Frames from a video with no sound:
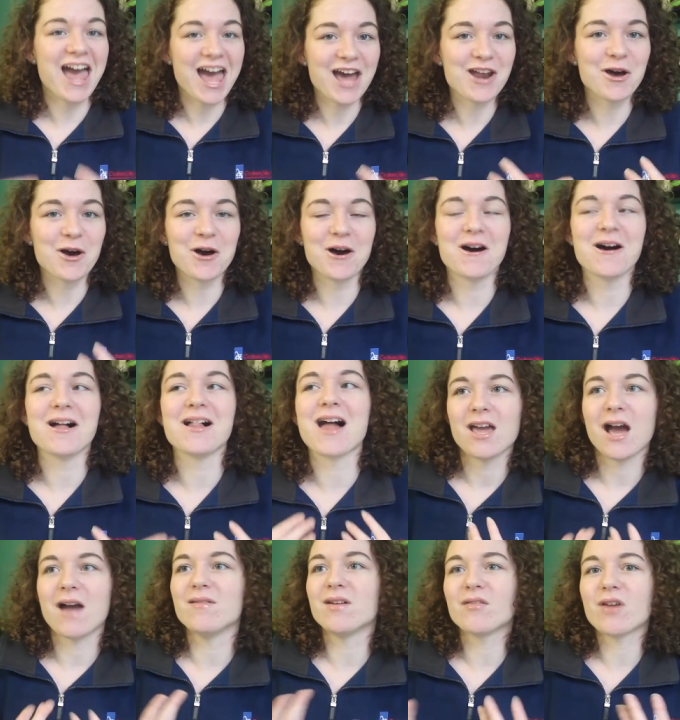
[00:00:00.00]
at all.
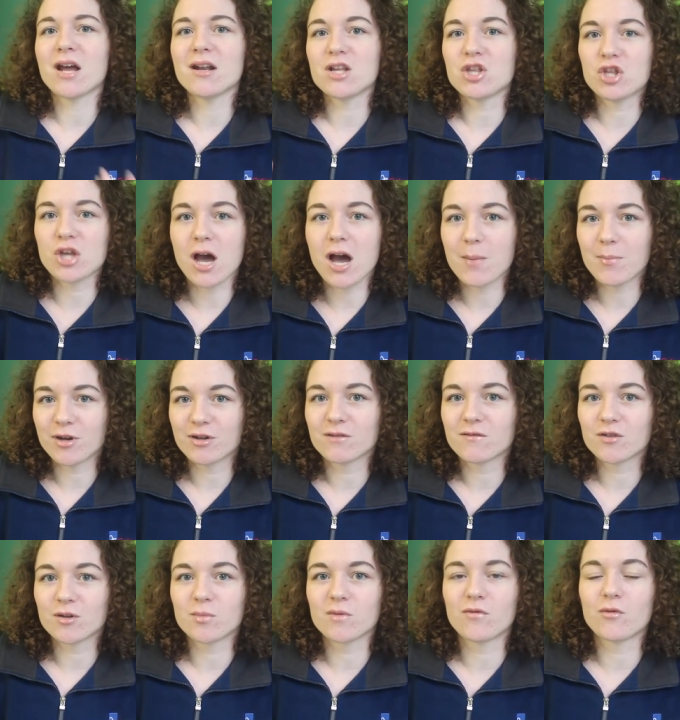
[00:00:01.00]
I've never had a job
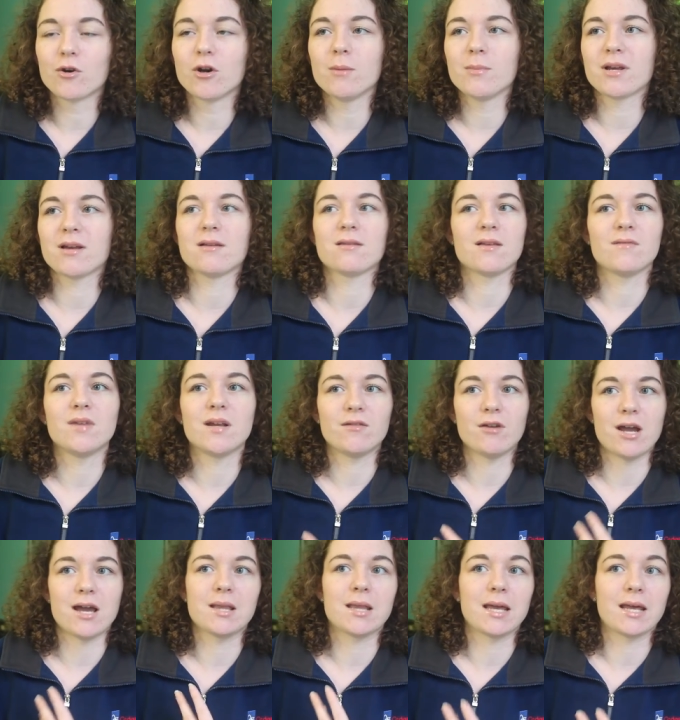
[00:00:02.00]
interview before because I've
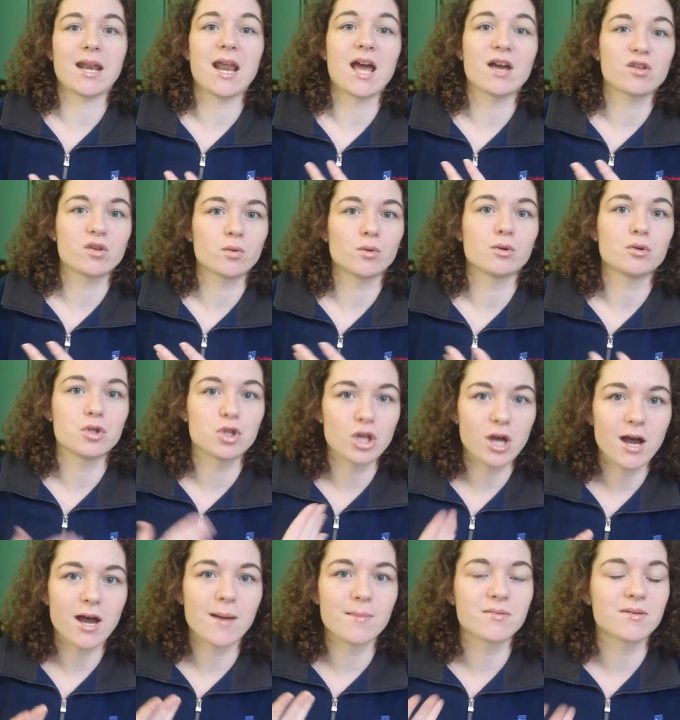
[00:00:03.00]
never had like an actual
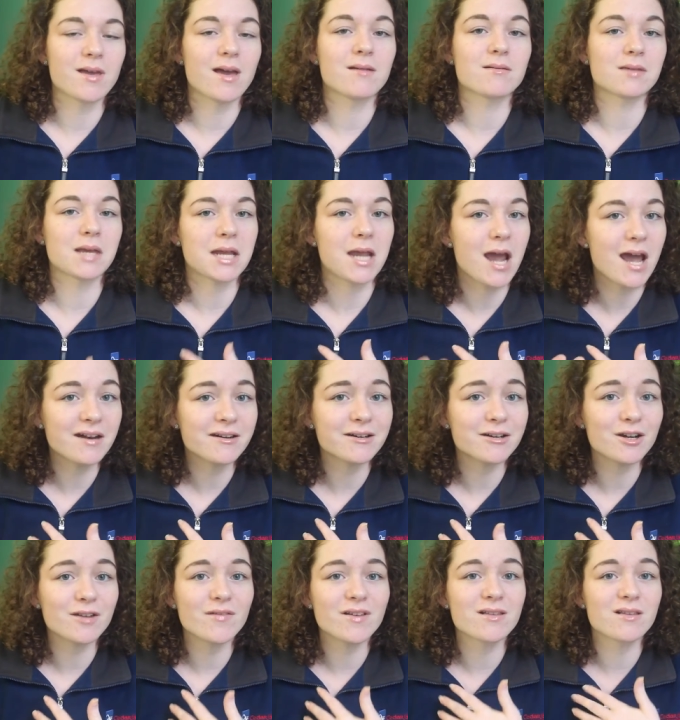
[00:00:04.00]
job. So I was like kind of
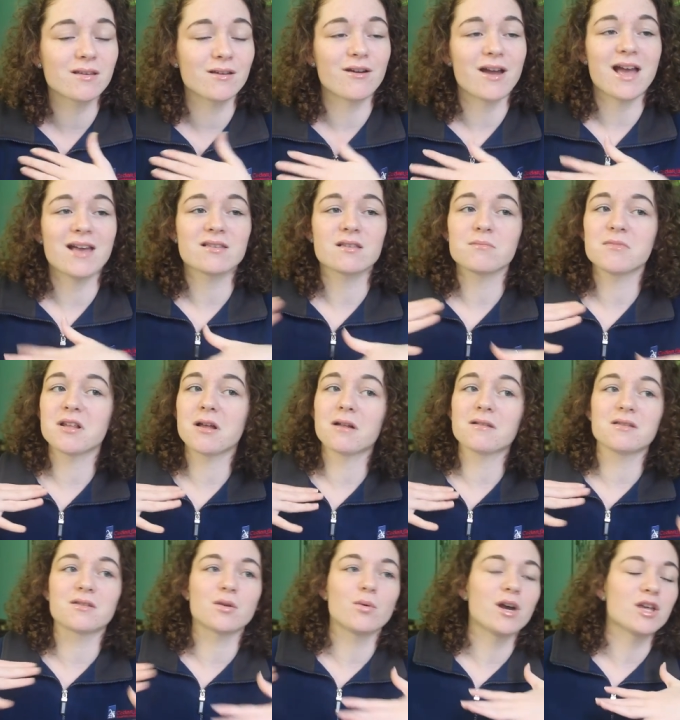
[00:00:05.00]
nervous. They were asking me all
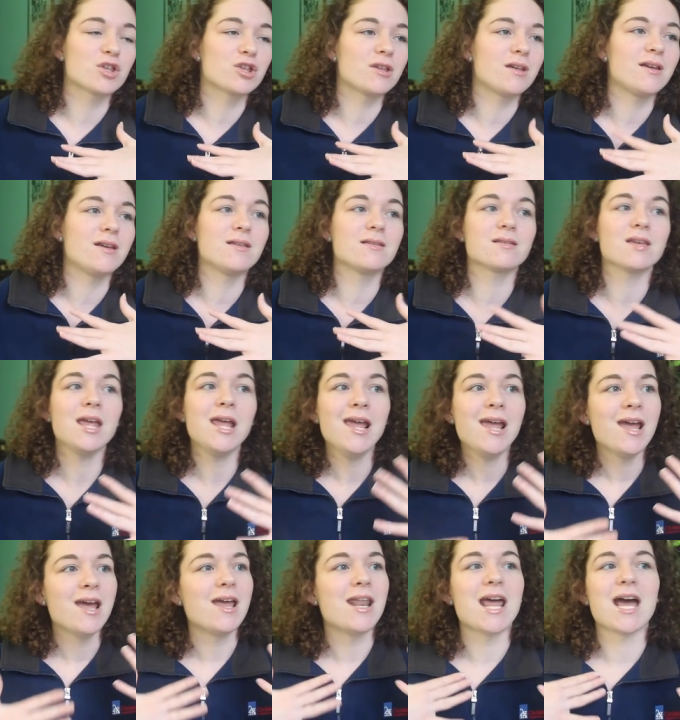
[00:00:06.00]
these questions
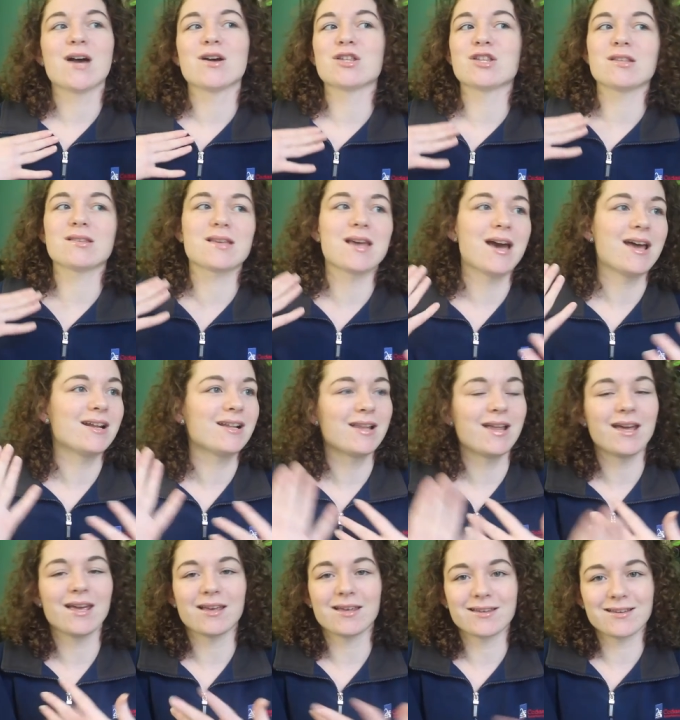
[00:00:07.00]
and I was just kind of
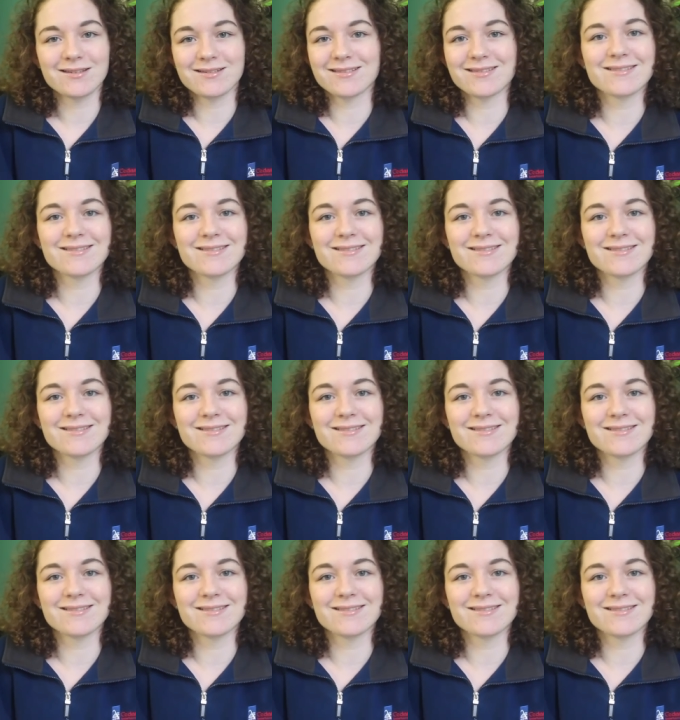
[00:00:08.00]
like